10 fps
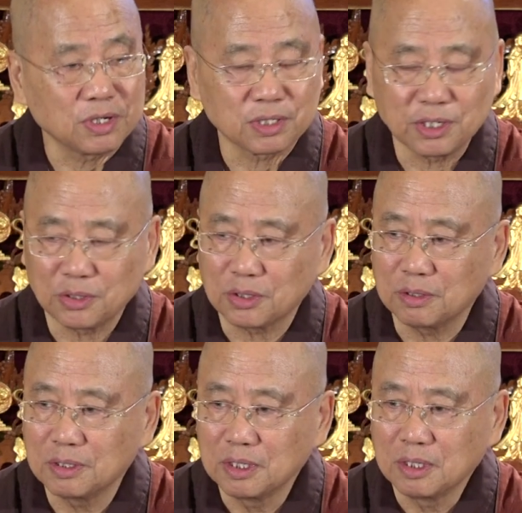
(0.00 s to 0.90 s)

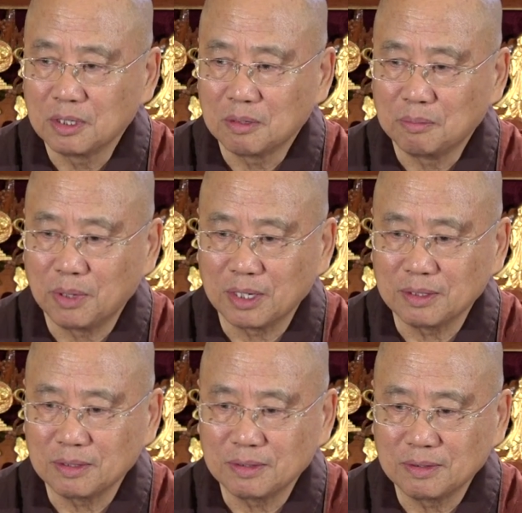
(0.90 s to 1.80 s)
translation,
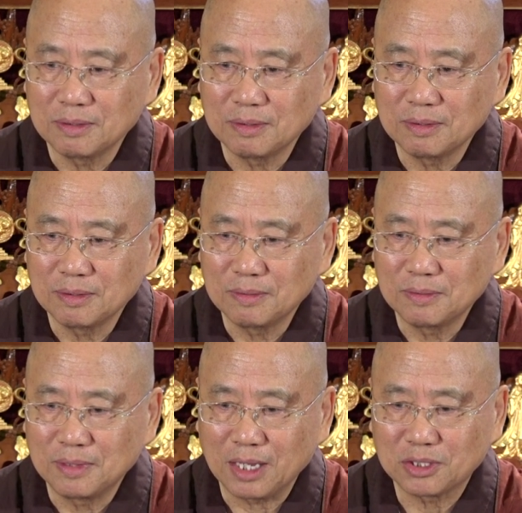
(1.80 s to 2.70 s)
but
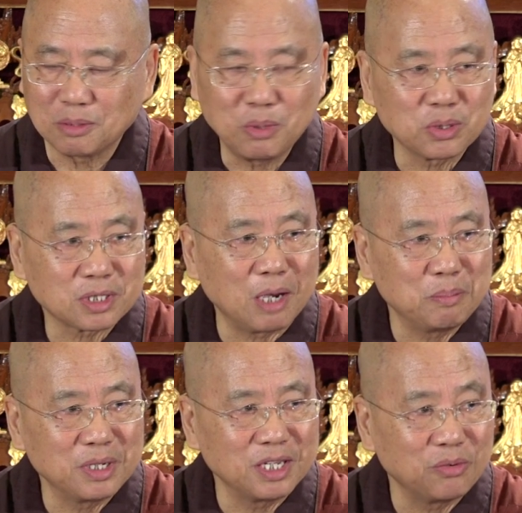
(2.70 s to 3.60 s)
that's the most
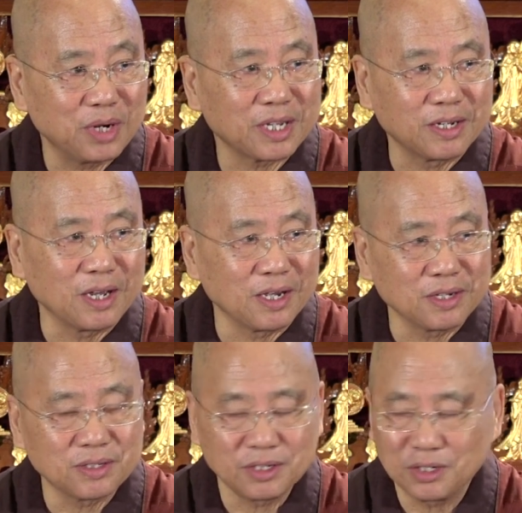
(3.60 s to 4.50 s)
commonly
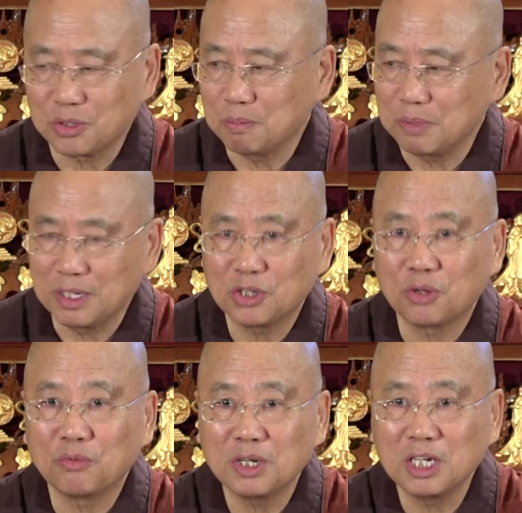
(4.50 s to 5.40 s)
recognized. It
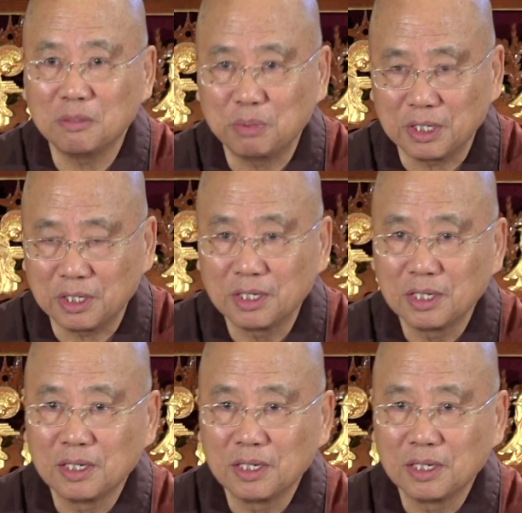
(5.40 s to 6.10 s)
should really be